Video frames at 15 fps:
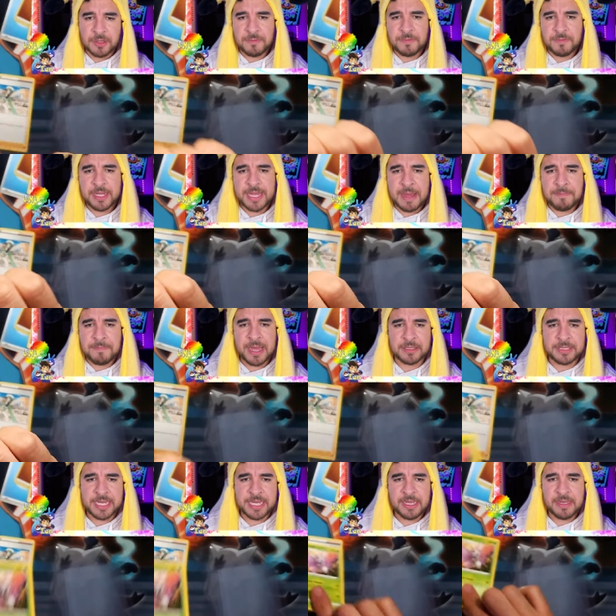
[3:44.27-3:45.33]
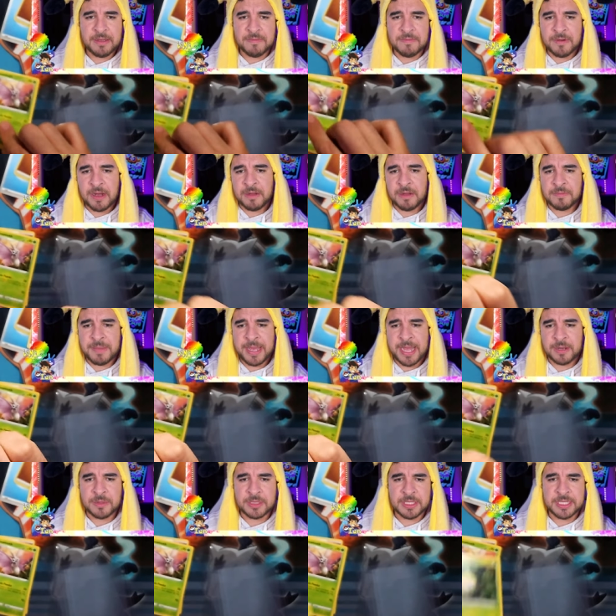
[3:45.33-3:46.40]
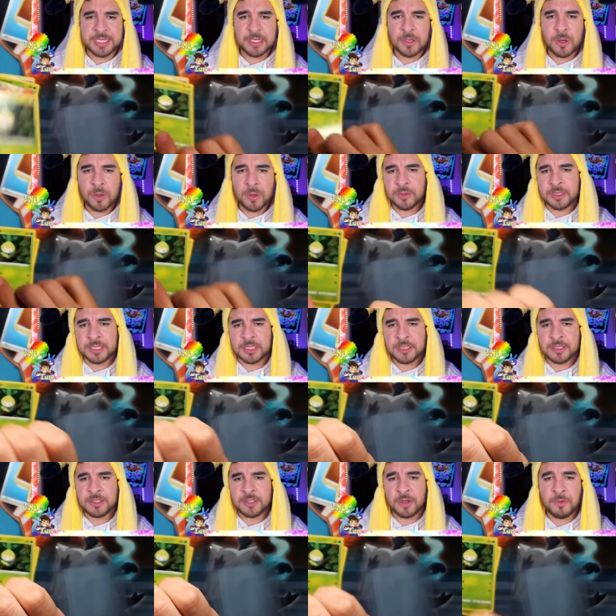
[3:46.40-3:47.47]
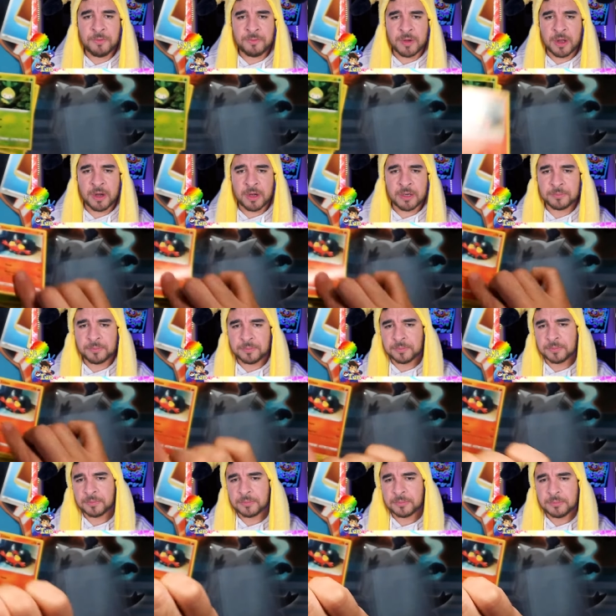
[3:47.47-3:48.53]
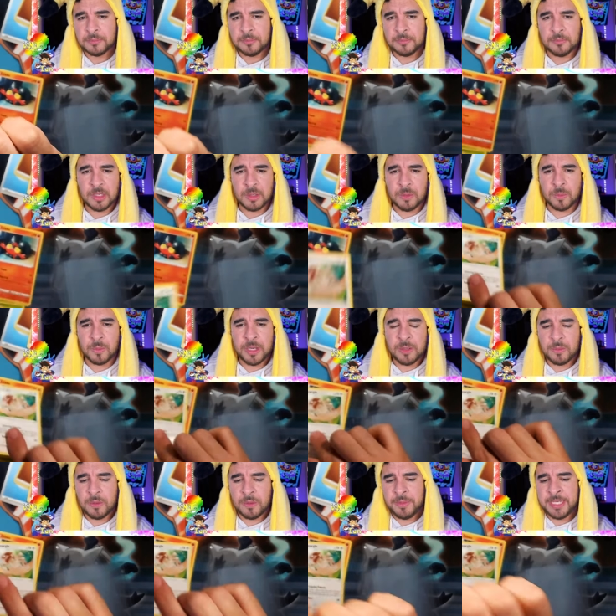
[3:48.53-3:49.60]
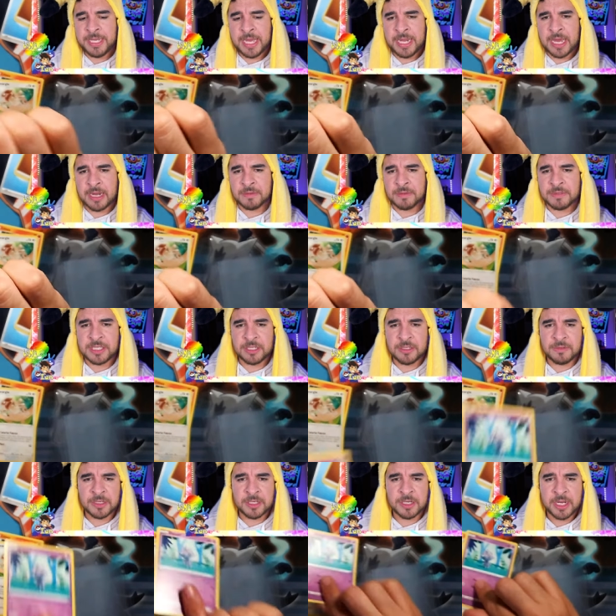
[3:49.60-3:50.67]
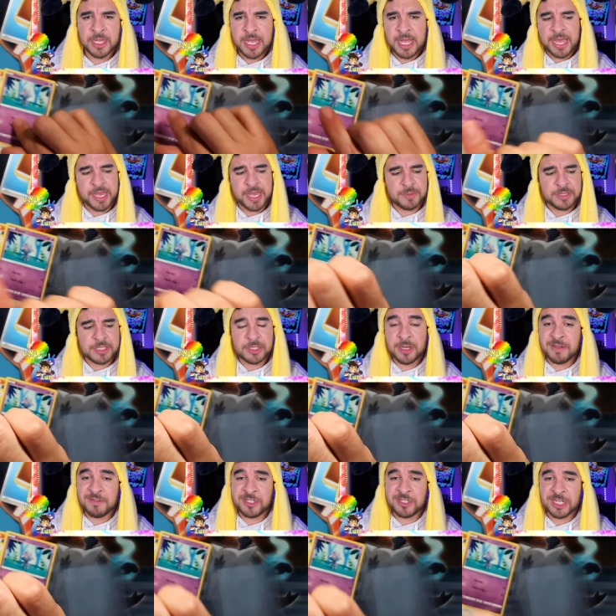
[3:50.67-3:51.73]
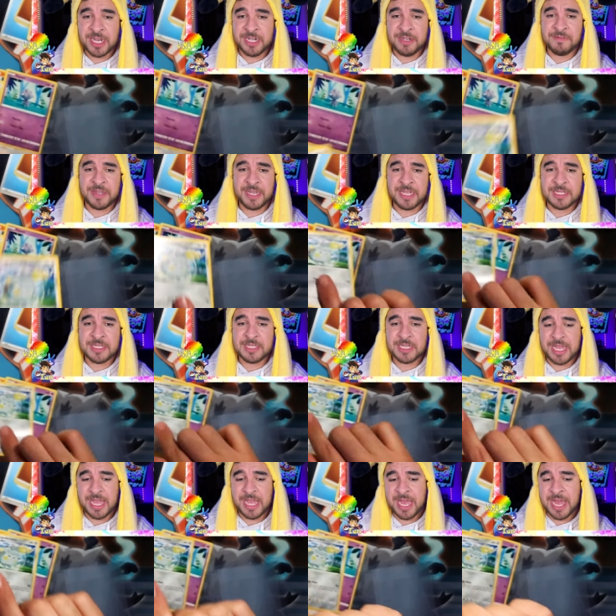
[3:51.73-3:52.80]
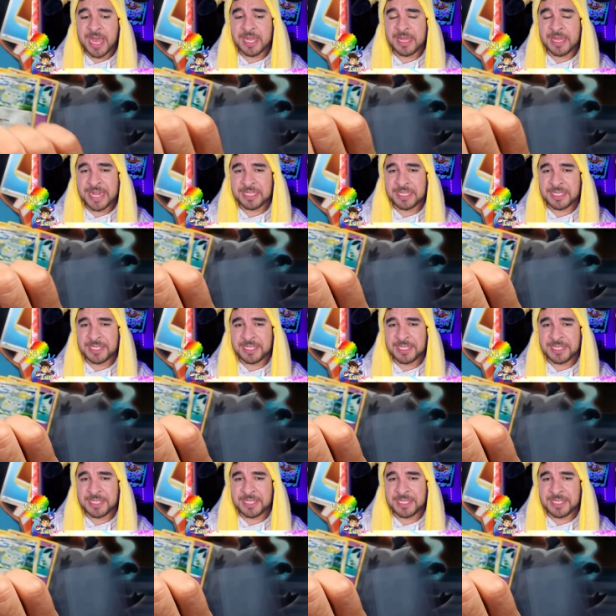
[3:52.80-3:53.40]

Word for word: So far that Paldea Evolve pack was the coldest so far. What will we get out of silver? And we still have Shining Fates and that